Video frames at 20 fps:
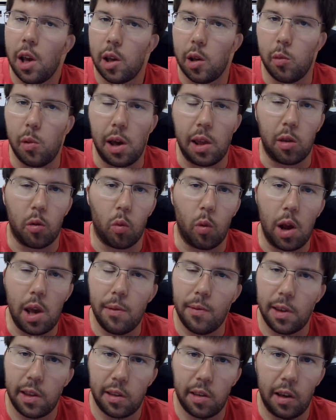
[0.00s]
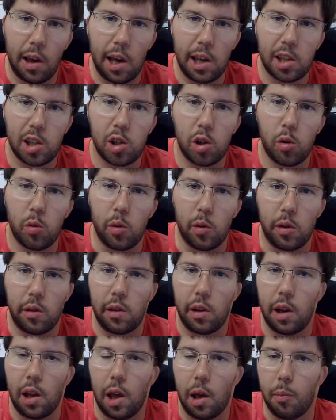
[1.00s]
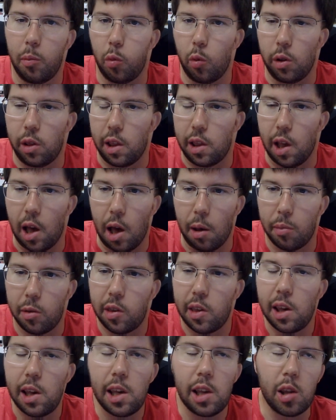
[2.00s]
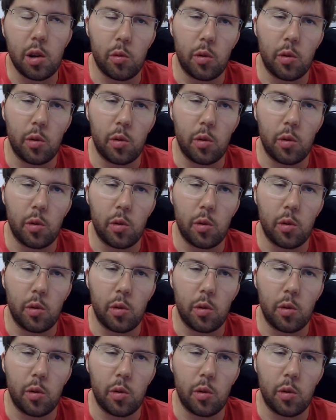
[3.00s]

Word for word: You had the Ravens last year, who ended up with the top seed.